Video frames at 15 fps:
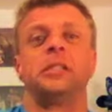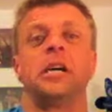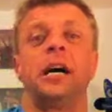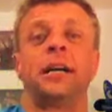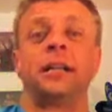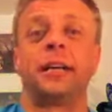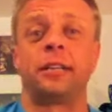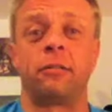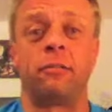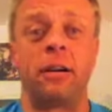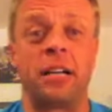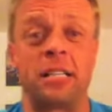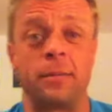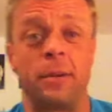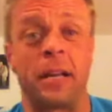I like to
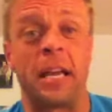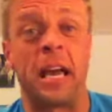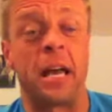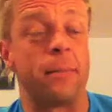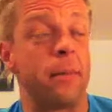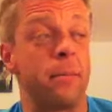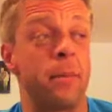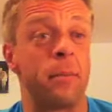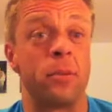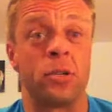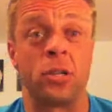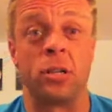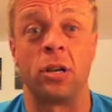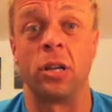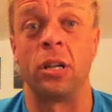write some Academy members
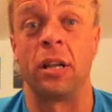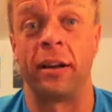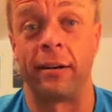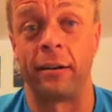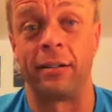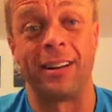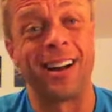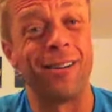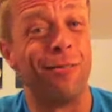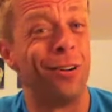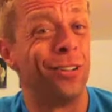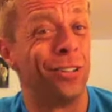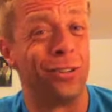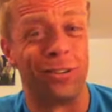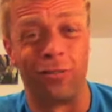a little letter. I will
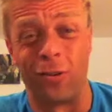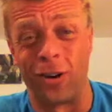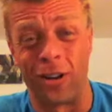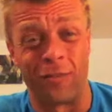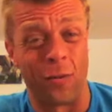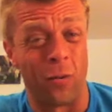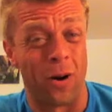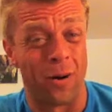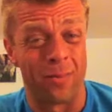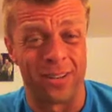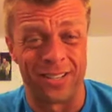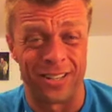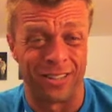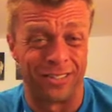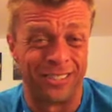do it for you if you want me
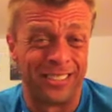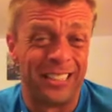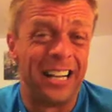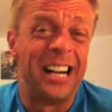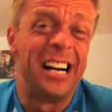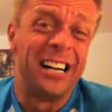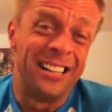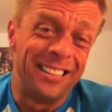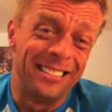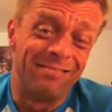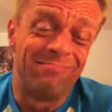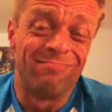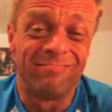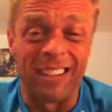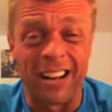to.
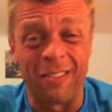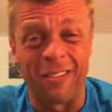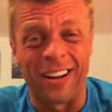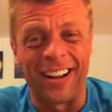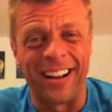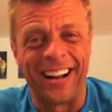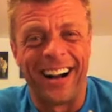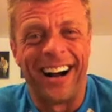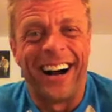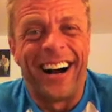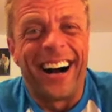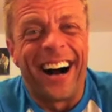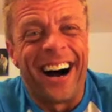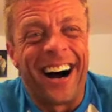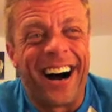Anyway,
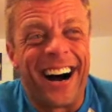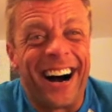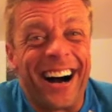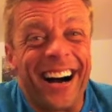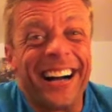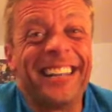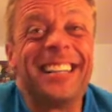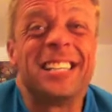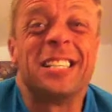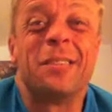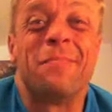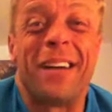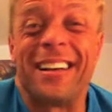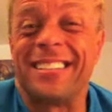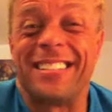uh, this is the
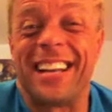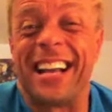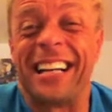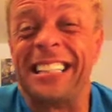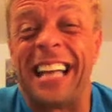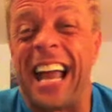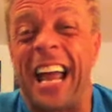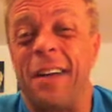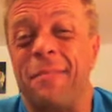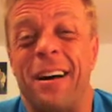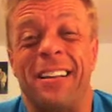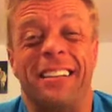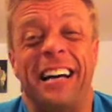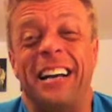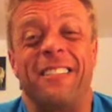best gay of my
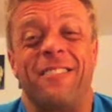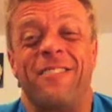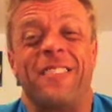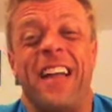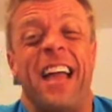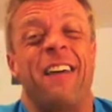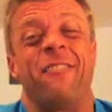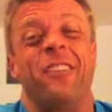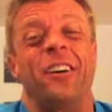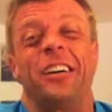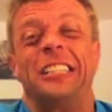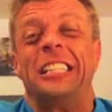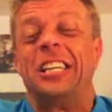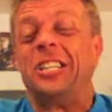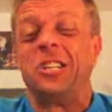life ever.
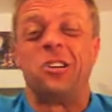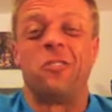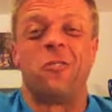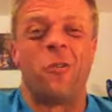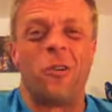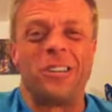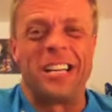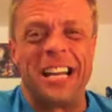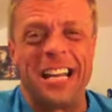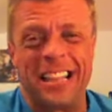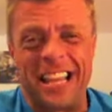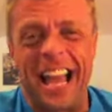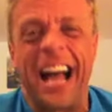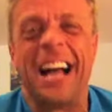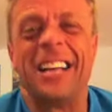June 14th,
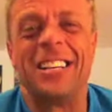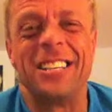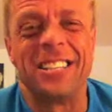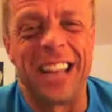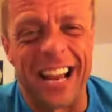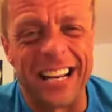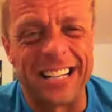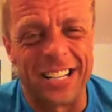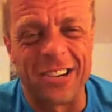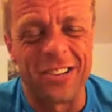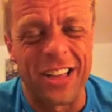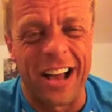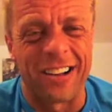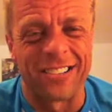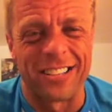
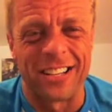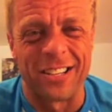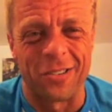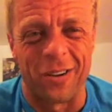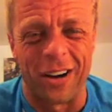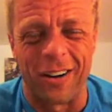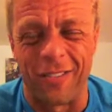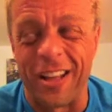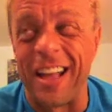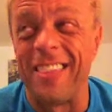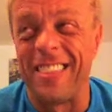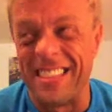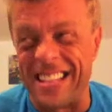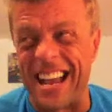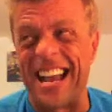2012,
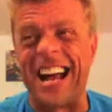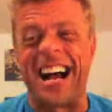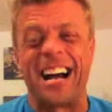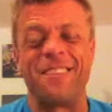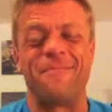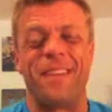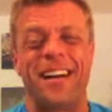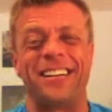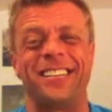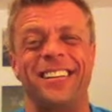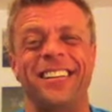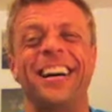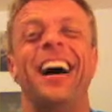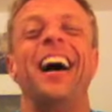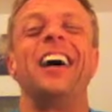the day I met
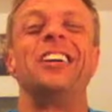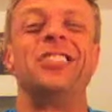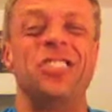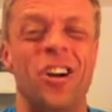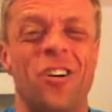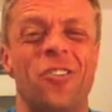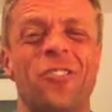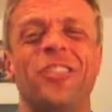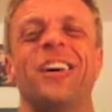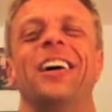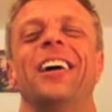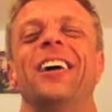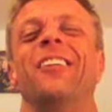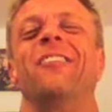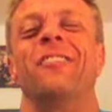Joan
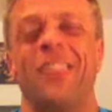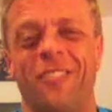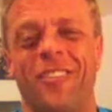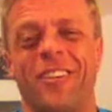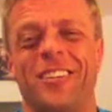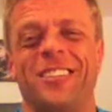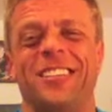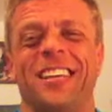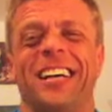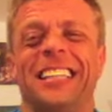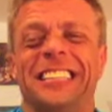Rivers.